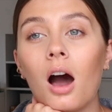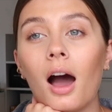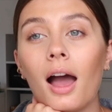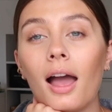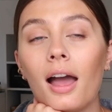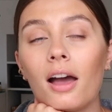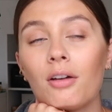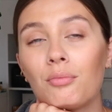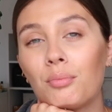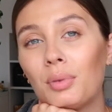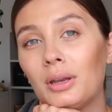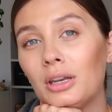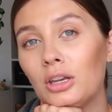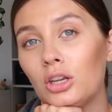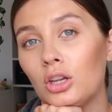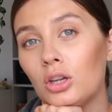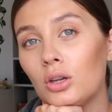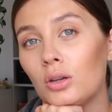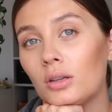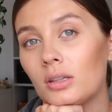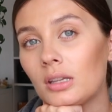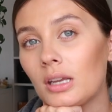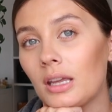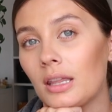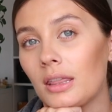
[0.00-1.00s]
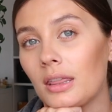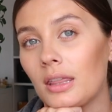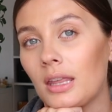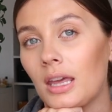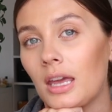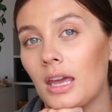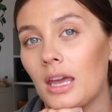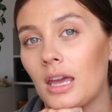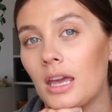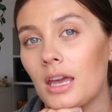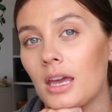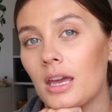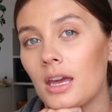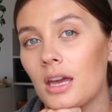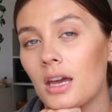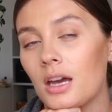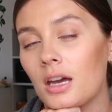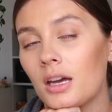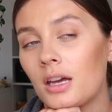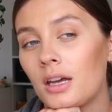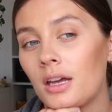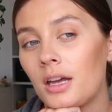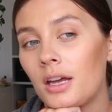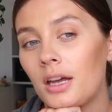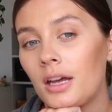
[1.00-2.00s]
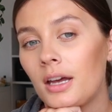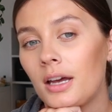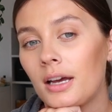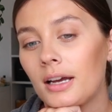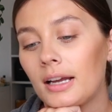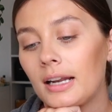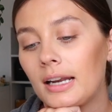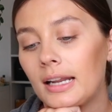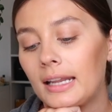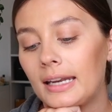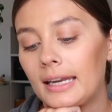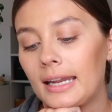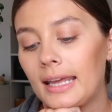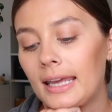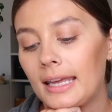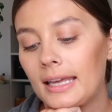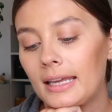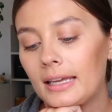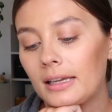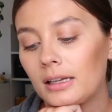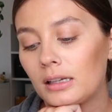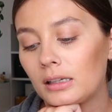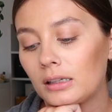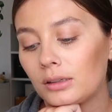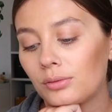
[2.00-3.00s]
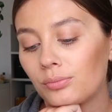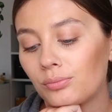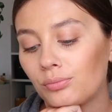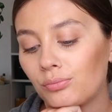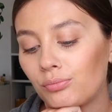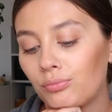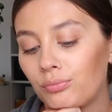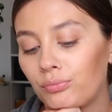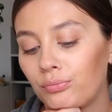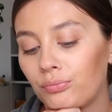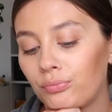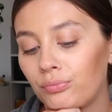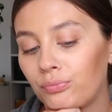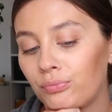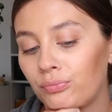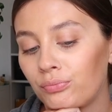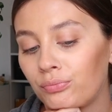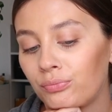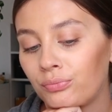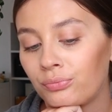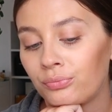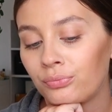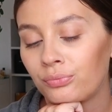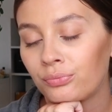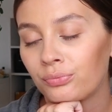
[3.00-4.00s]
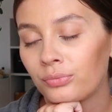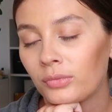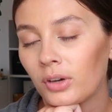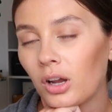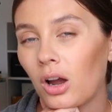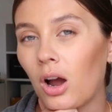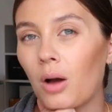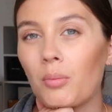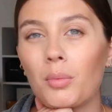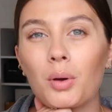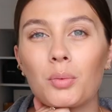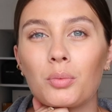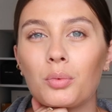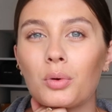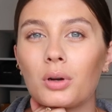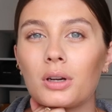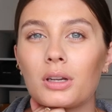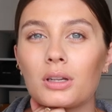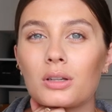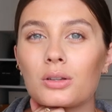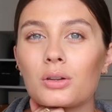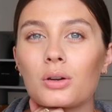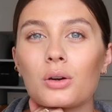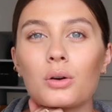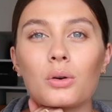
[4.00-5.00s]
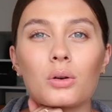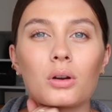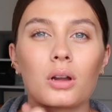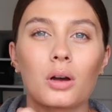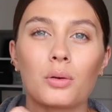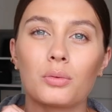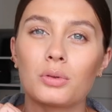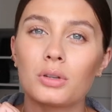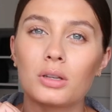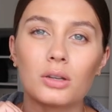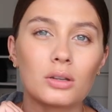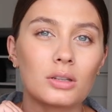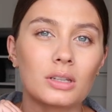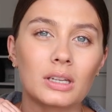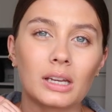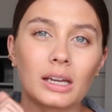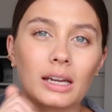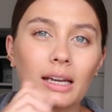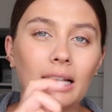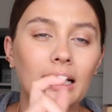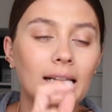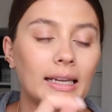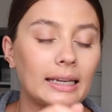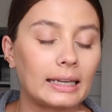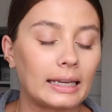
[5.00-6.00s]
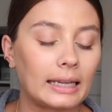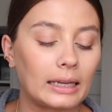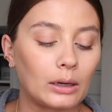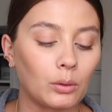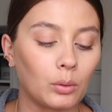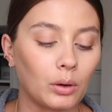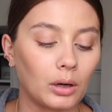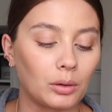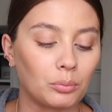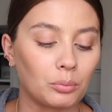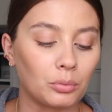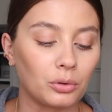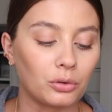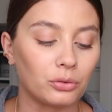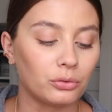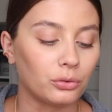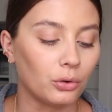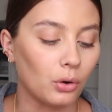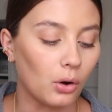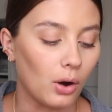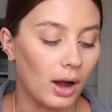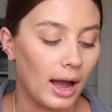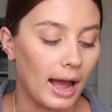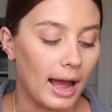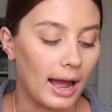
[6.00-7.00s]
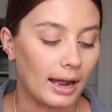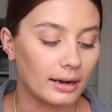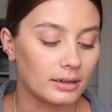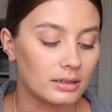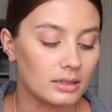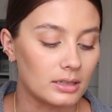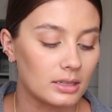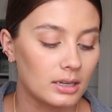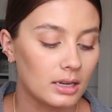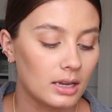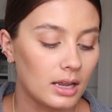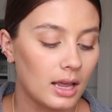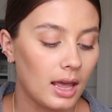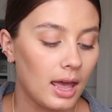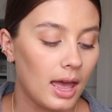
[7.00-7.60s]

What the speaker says: I have been using the Clinique, can't remember what it's called. I was using a Clinique one beforehand.